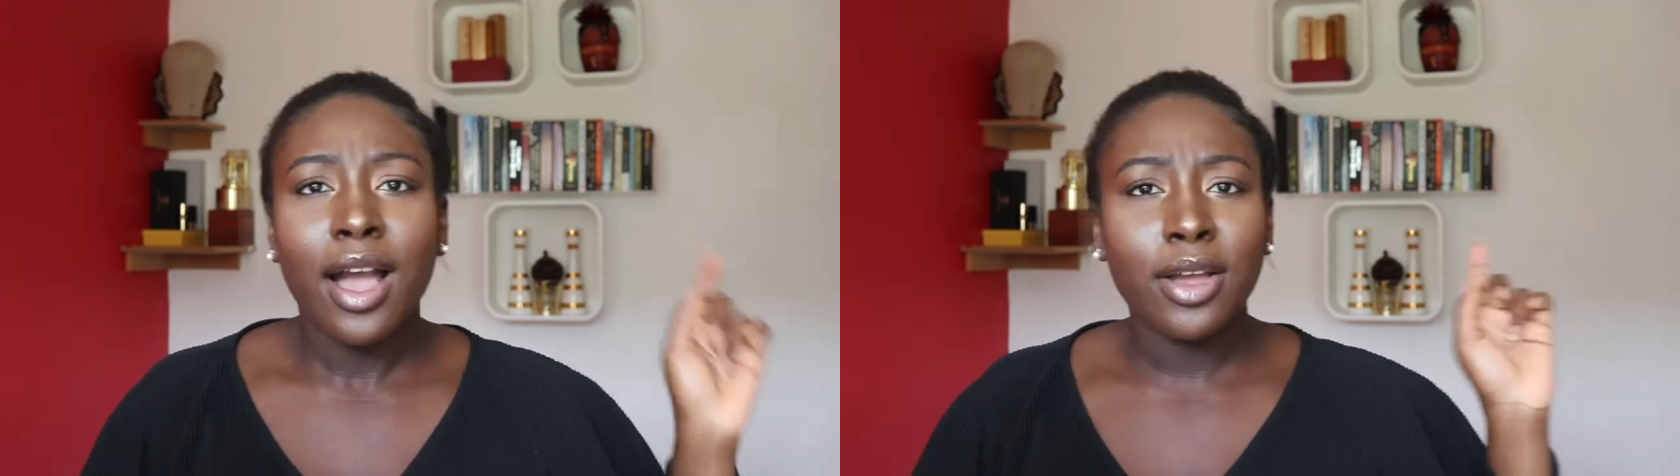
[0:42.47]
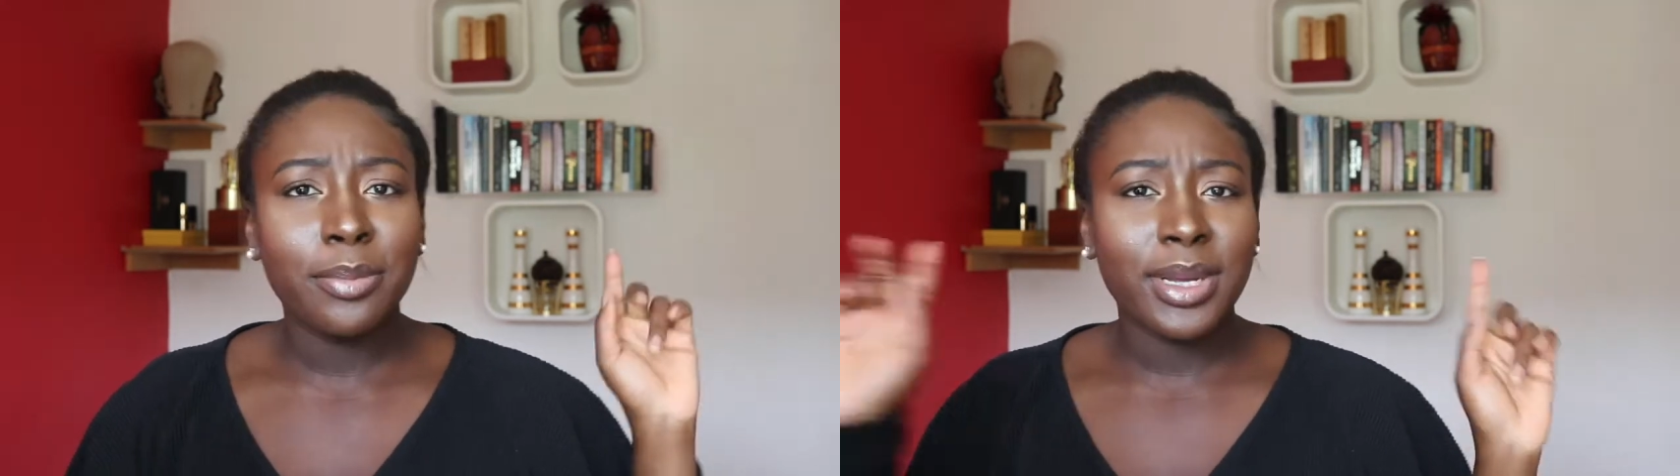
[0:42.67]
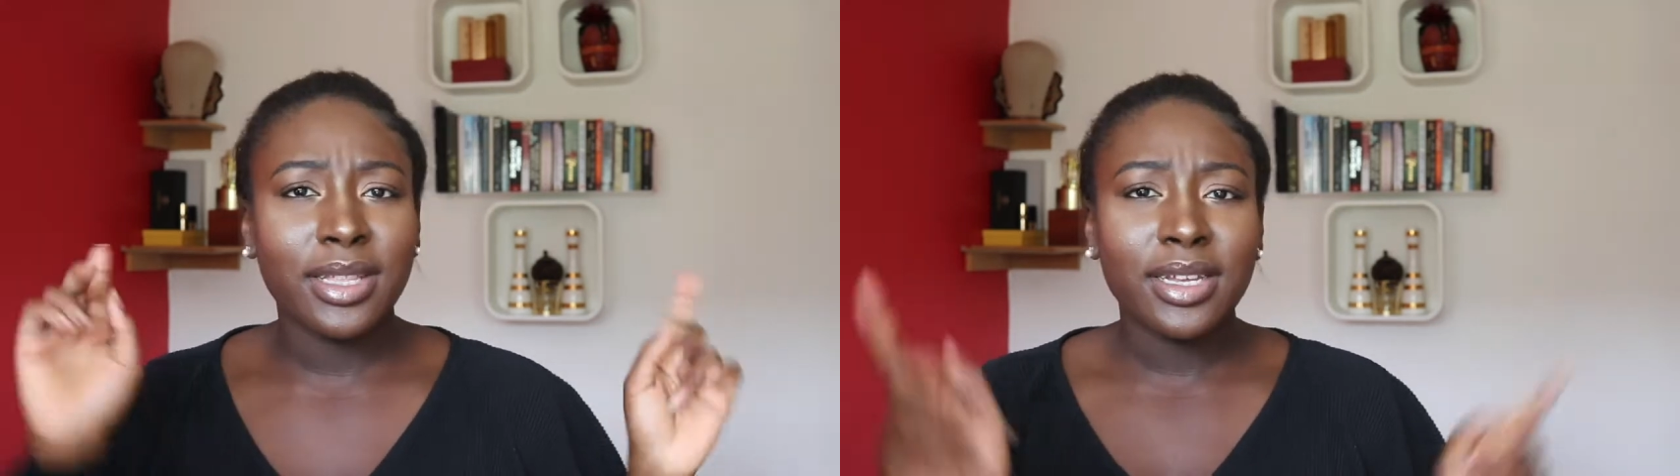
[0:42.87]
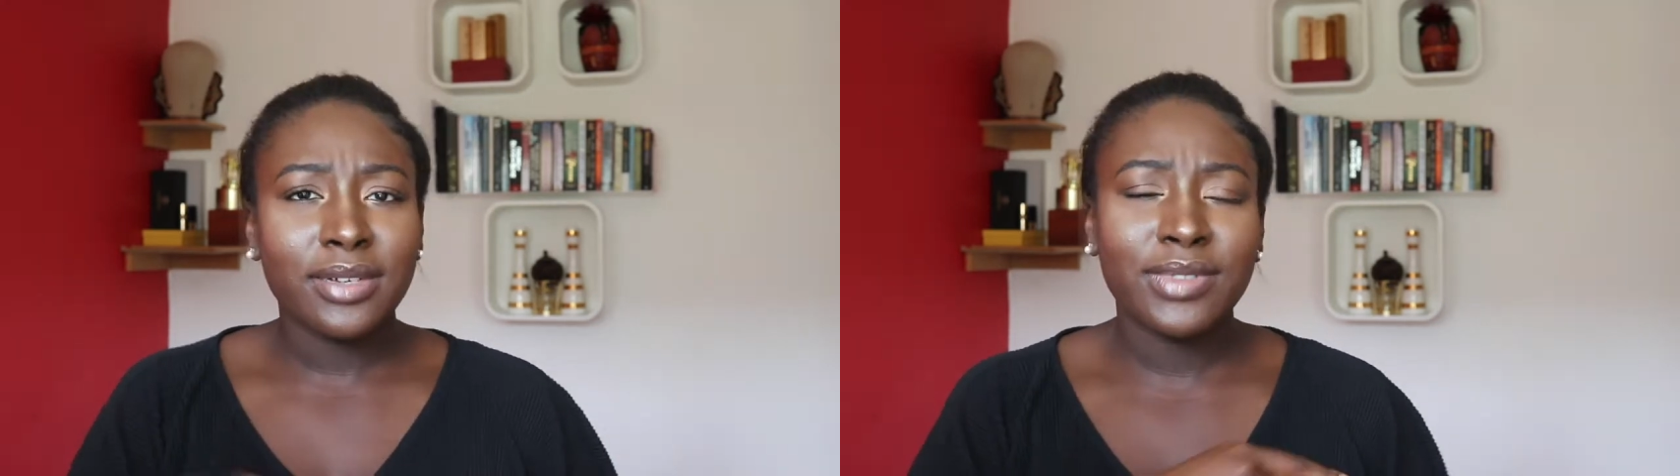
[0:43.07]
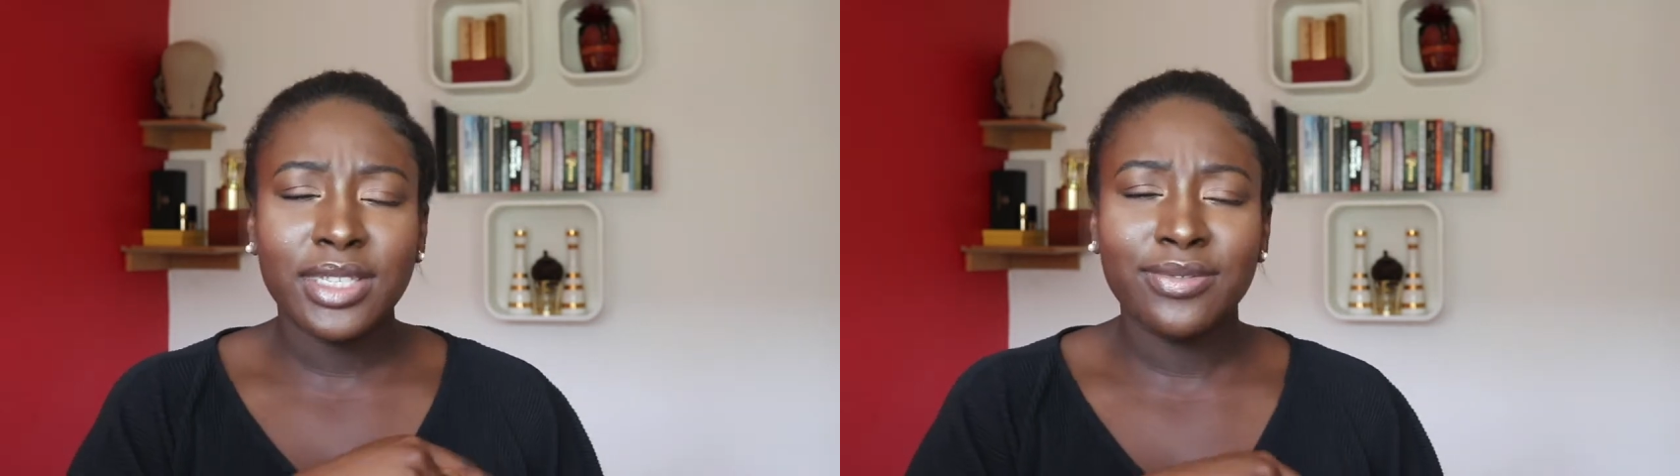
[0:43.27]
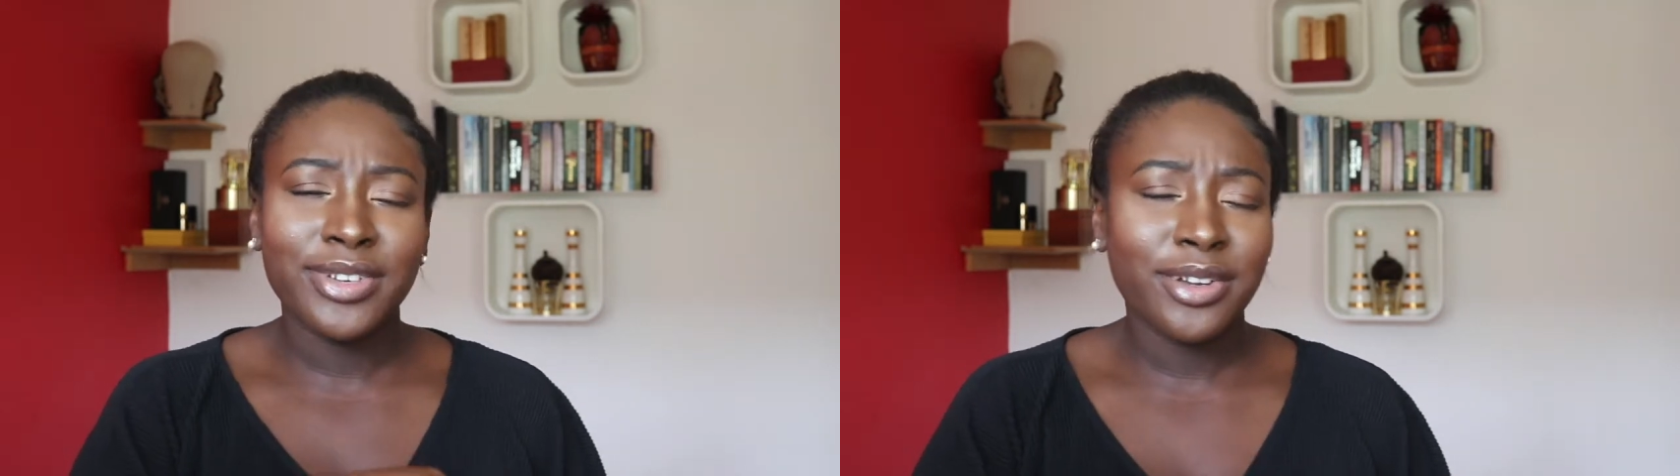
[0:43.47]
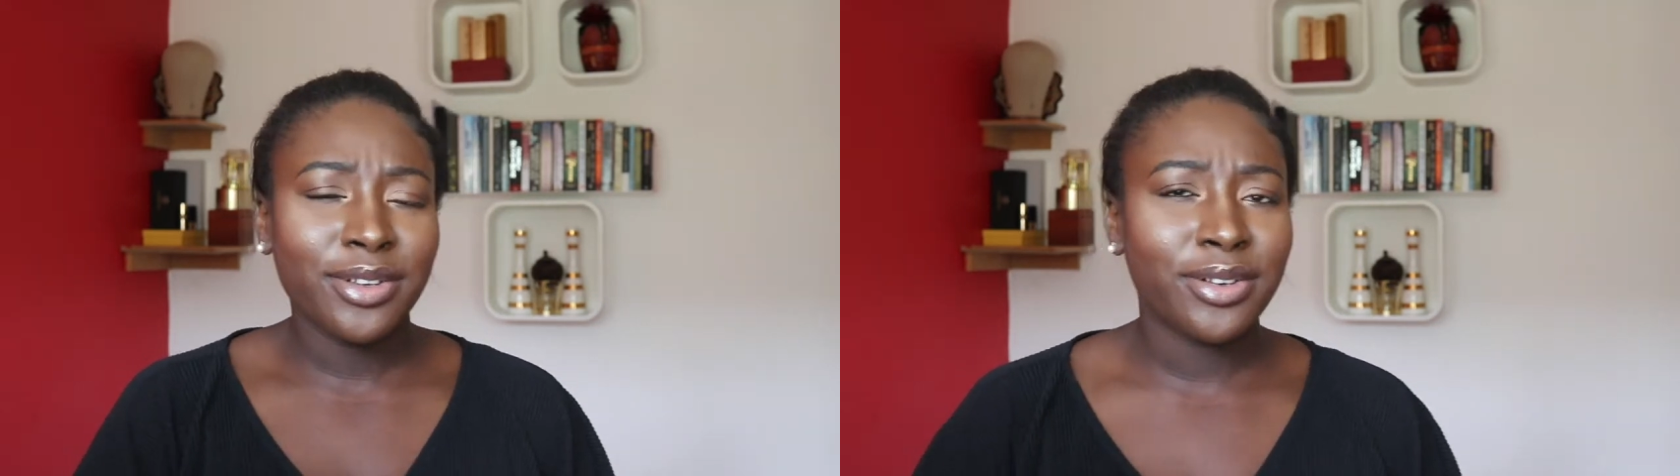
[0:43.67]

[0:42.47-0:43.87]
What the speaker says: I hope by the end of this video